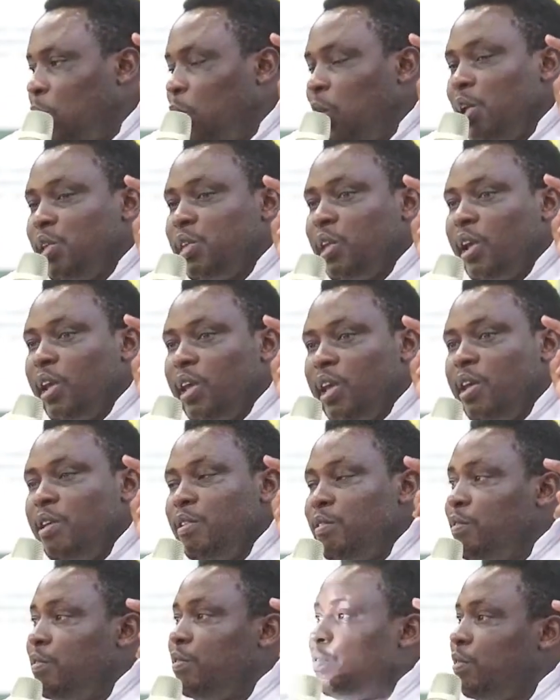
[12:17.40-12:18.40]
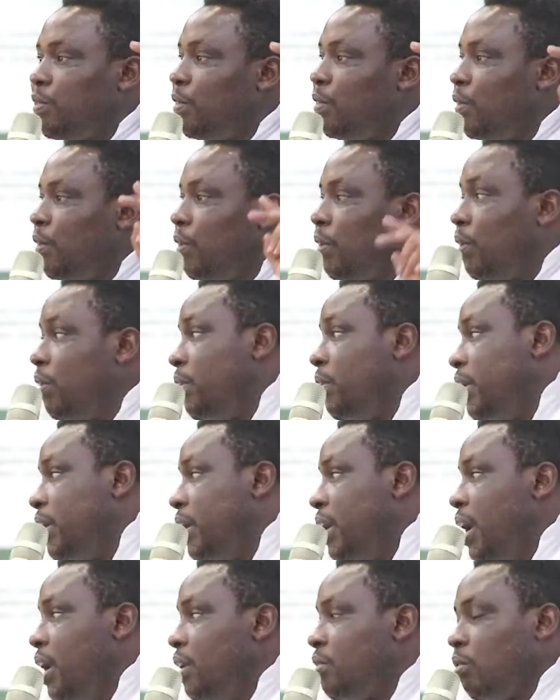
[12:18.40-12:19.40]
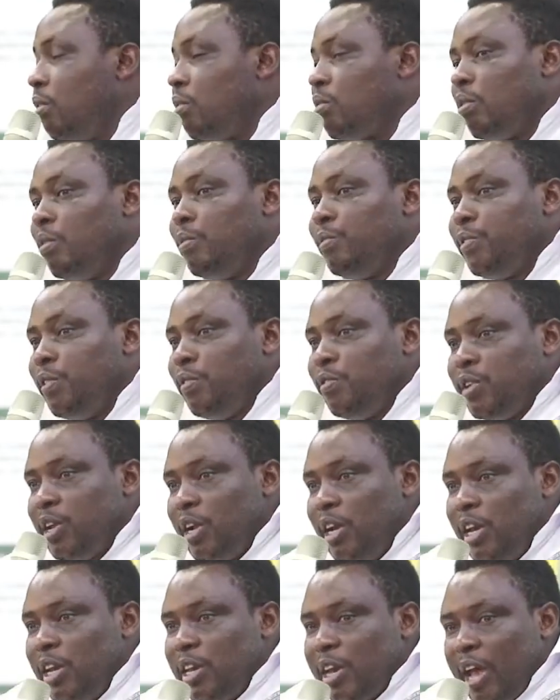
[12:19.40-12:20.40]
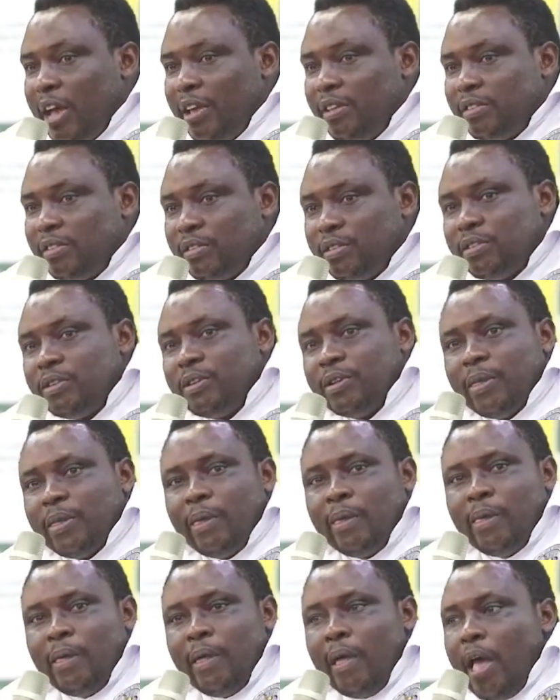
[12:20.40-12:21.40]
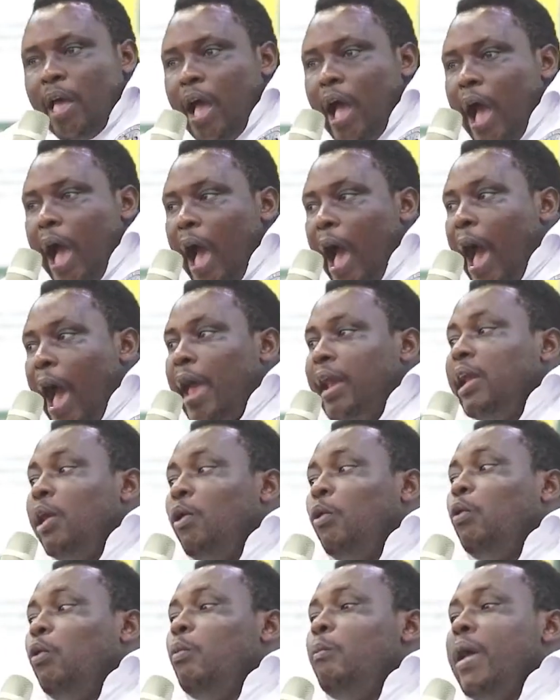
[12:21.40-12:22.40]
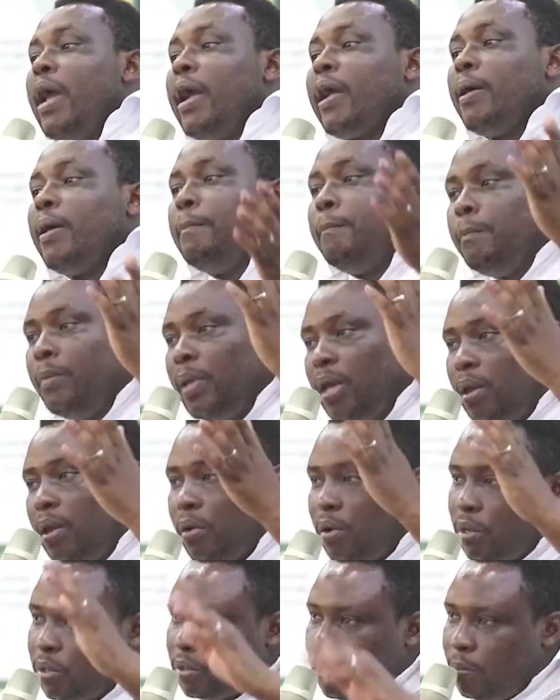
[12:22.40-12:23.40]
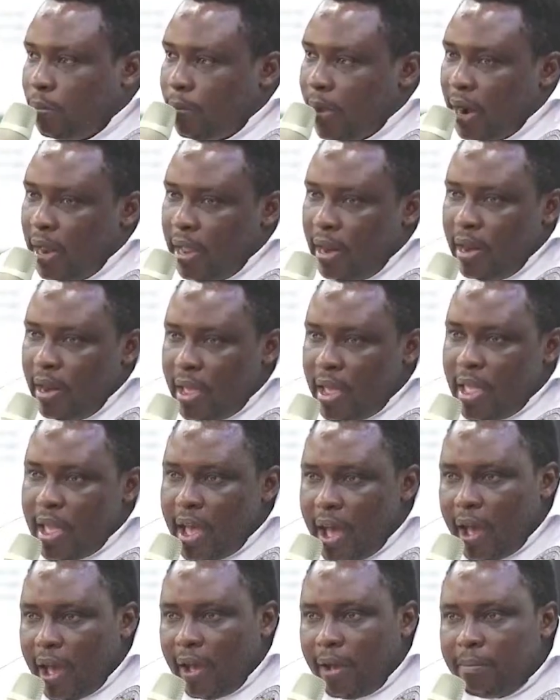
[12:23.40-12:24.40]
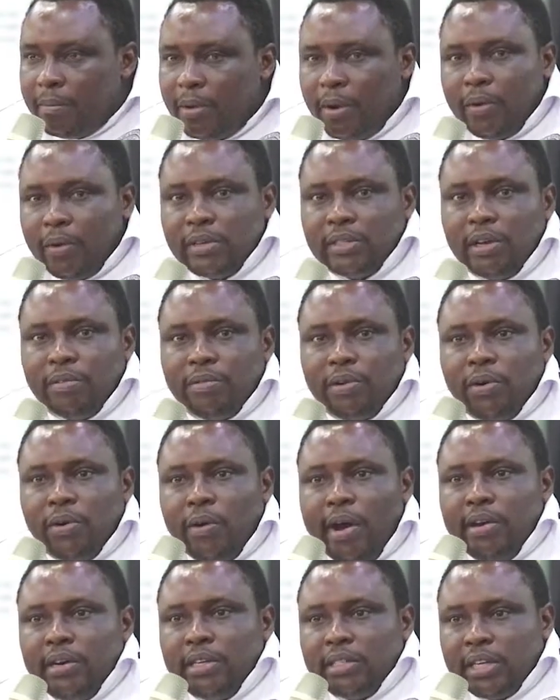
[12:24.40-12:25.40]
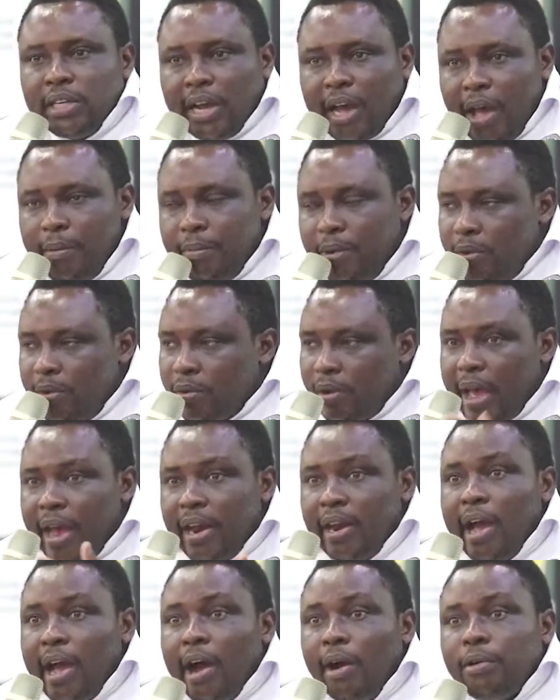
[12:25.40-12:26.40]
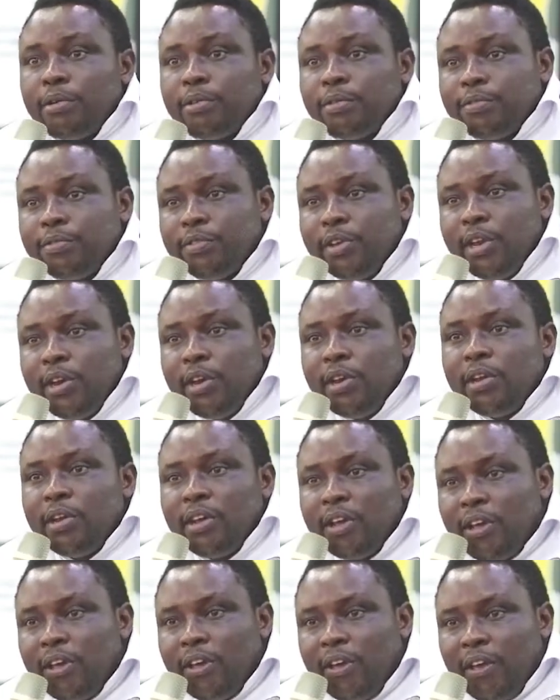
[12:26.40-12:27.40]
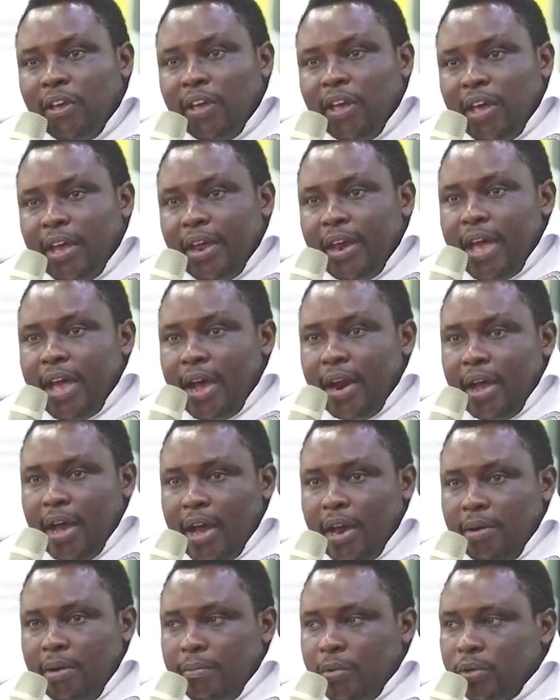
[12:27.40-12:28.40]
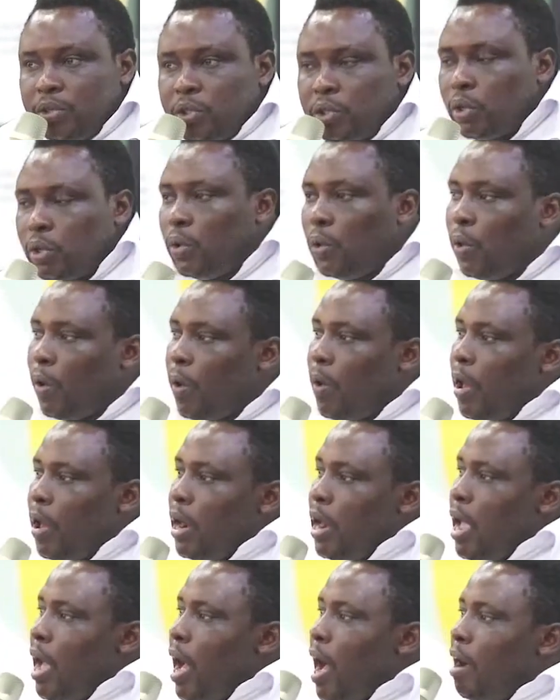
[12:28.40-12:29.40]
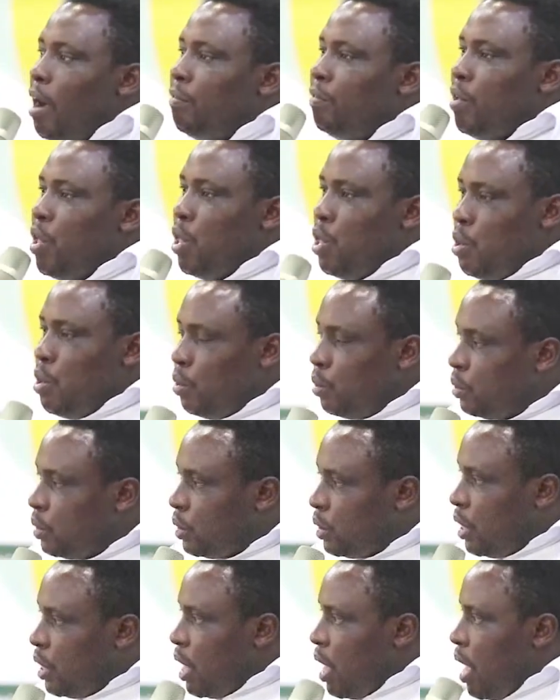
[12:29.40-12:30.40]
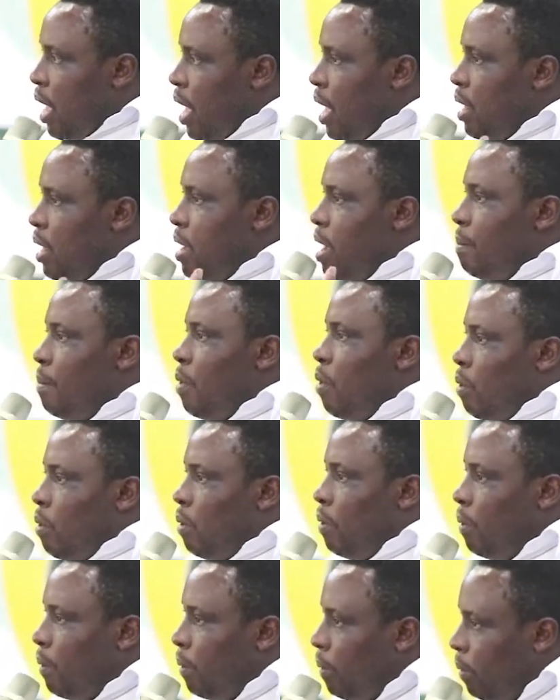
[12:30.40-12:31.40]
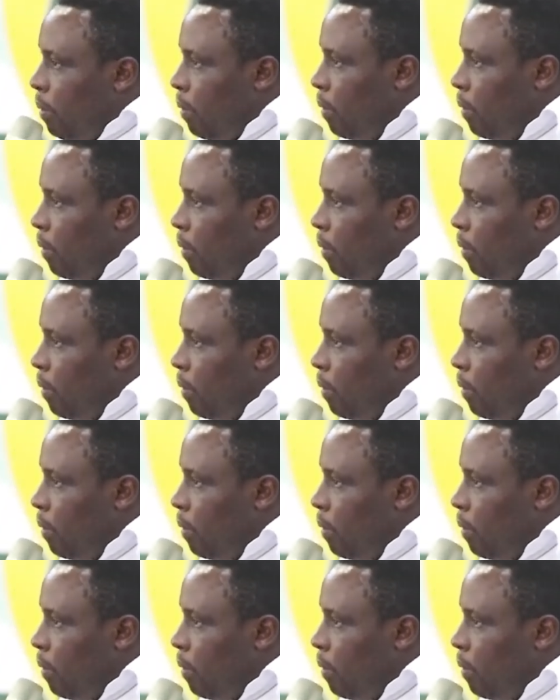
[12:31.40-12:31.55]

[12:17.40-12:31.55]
which give a total of 50 liters. And they will make millions of money in a year because everyone is coming to learn how to feed a dairy animal. So they have used a demo